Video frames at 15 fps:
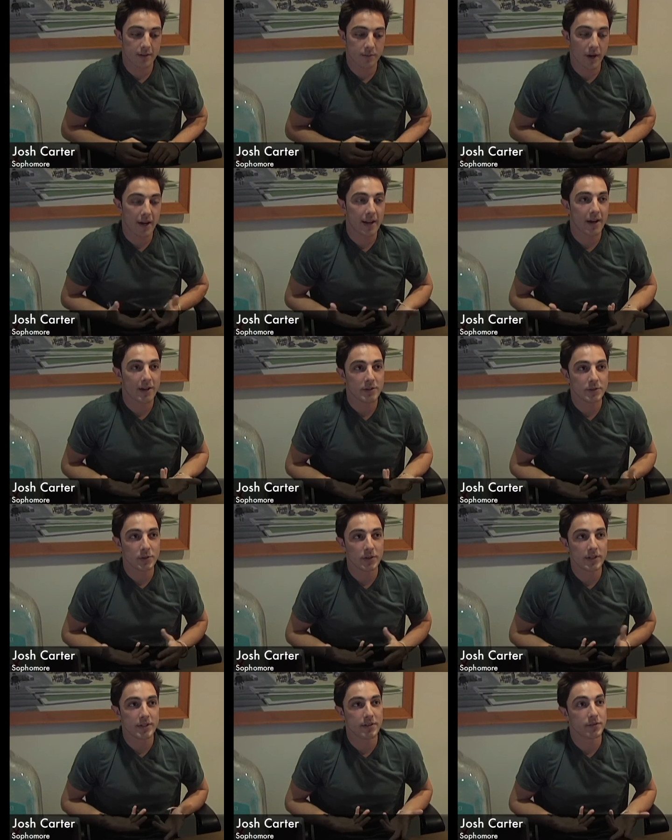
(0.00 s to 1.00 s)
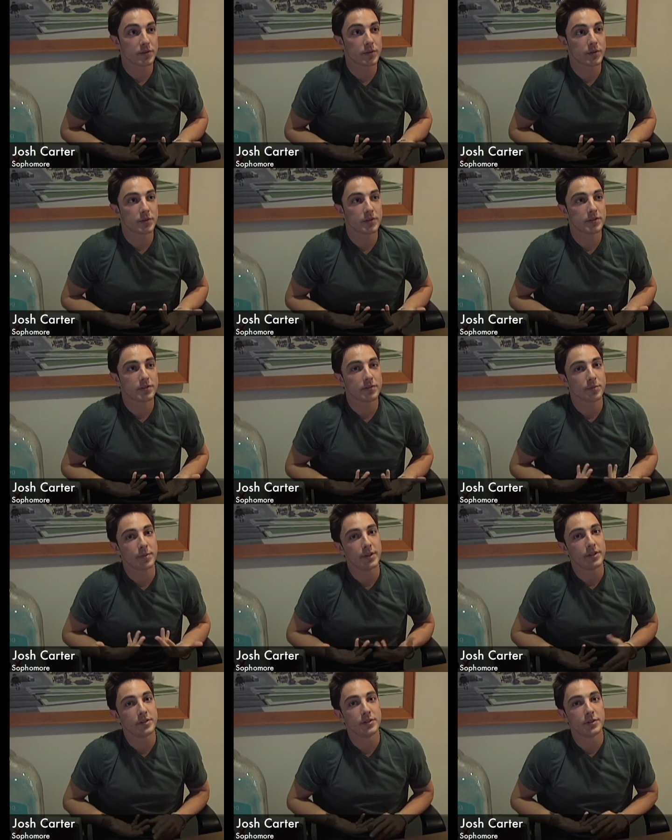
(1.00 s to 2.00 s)
Right now it's already difficult
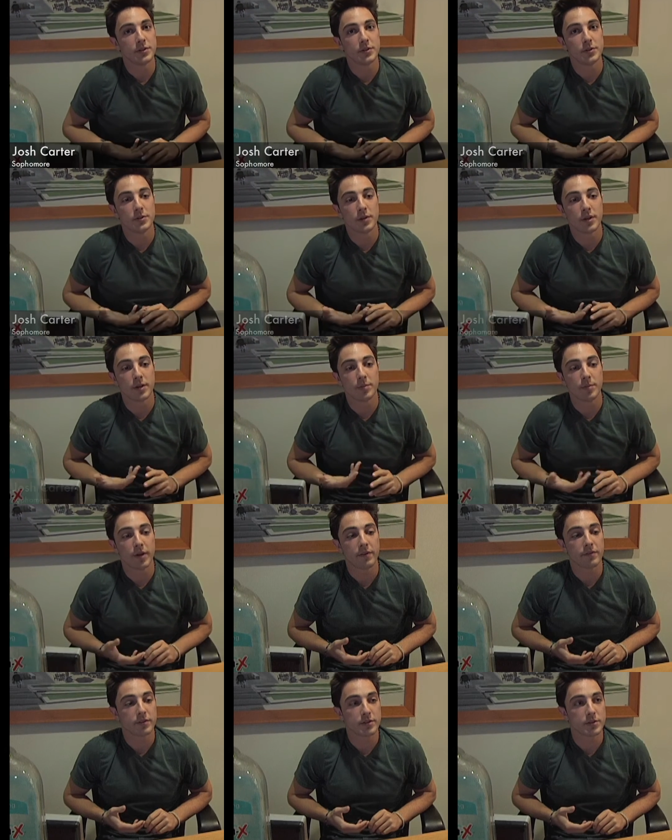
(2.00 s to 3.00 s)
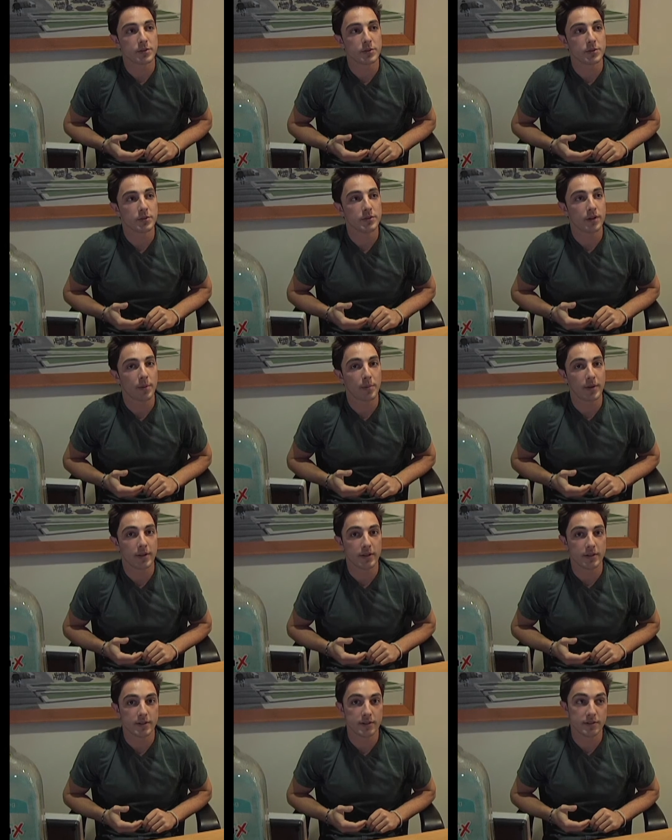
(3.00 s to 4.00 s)
for me to pay for the school. I
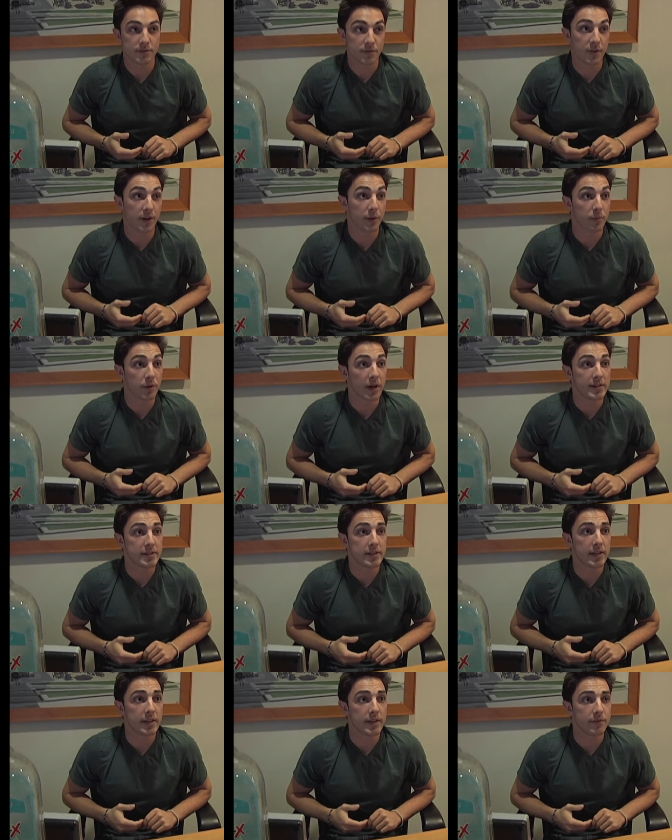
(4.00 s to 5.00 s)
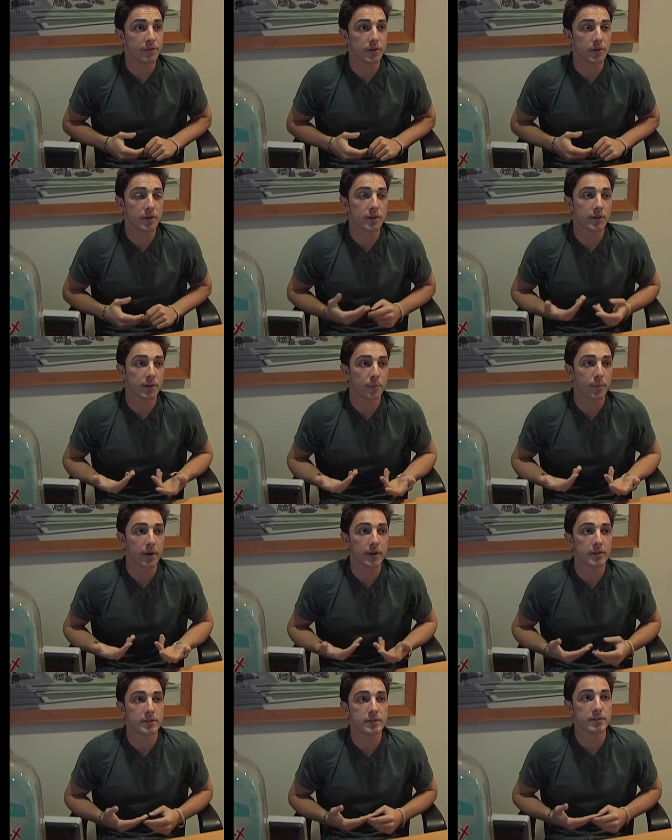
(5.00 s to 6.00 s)
mean, it is very pricey. If you look in
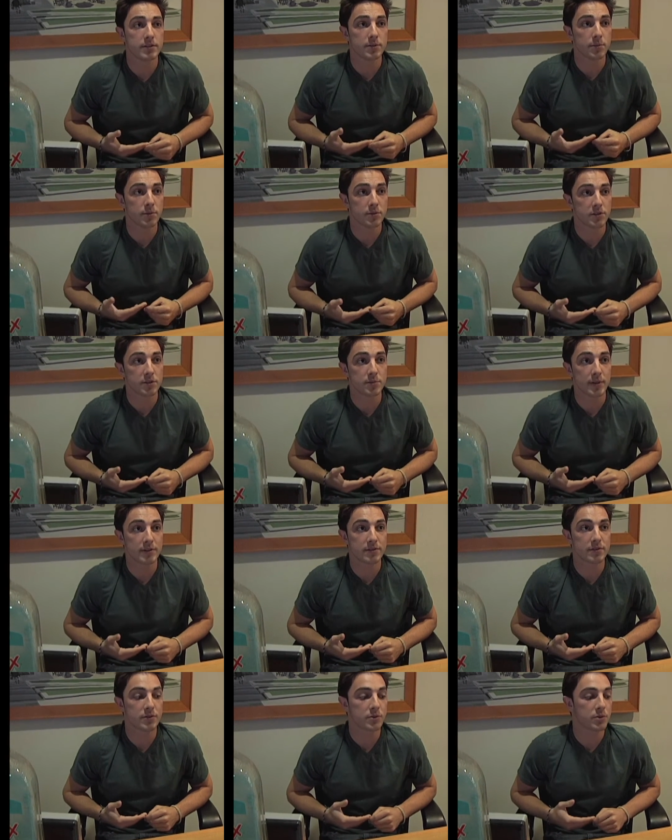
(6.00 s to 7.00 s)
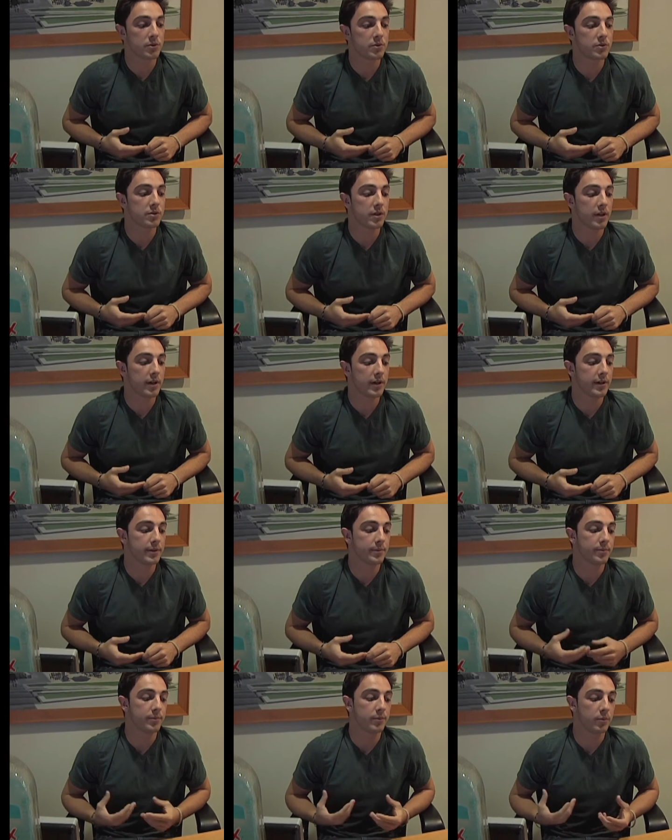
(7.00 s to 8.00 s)
comparison to the most expensive schools,
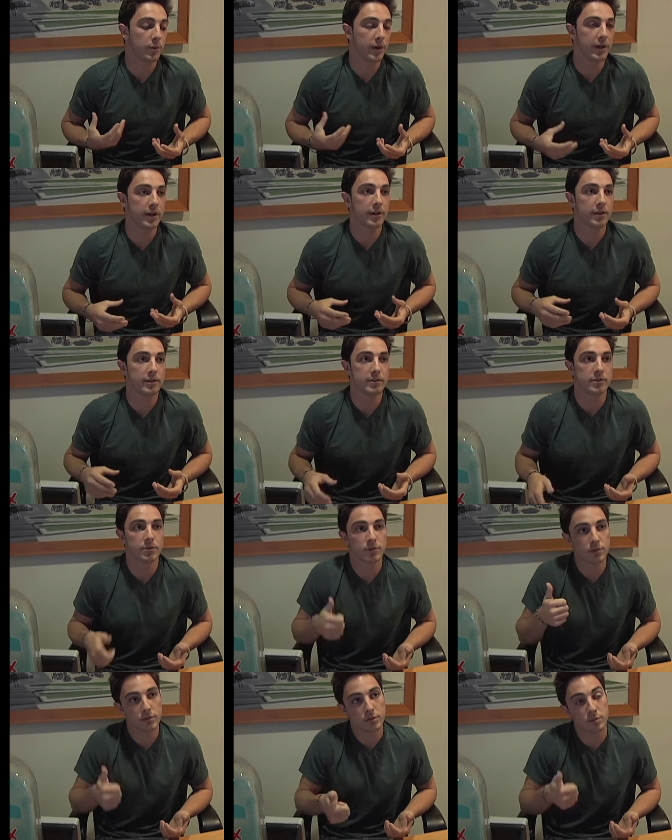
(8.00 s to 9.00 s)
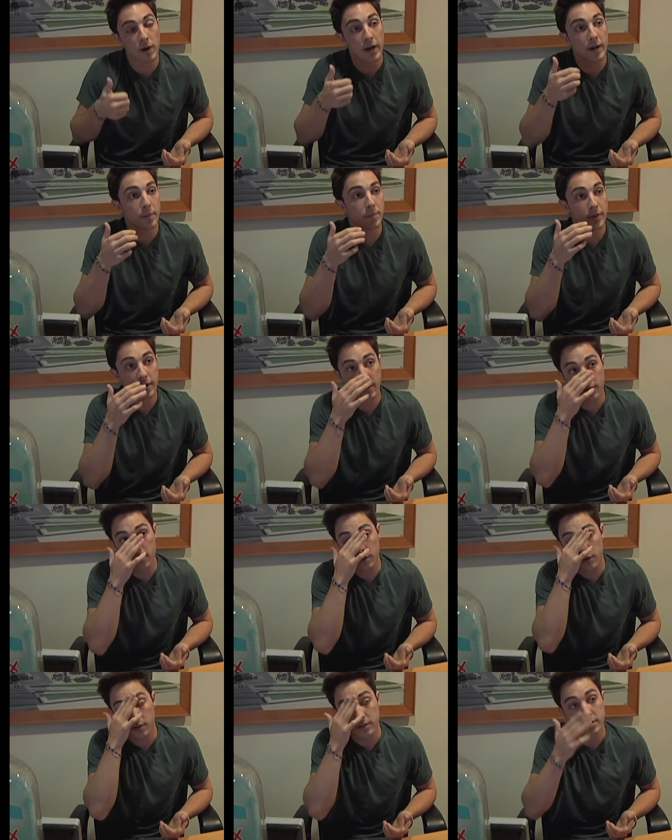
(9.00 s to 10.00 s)
Whittier is right up there,
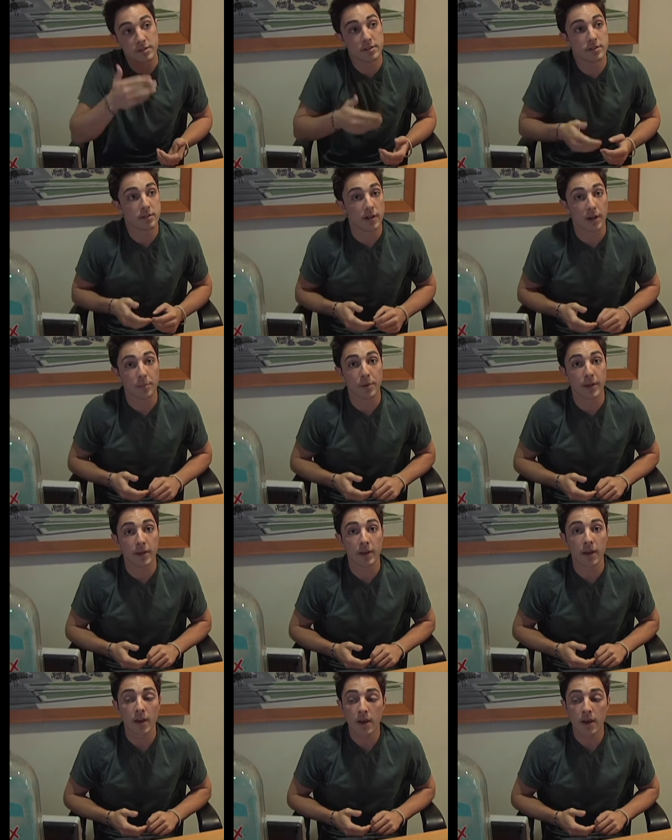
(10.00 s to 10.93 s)
or at least is climbing.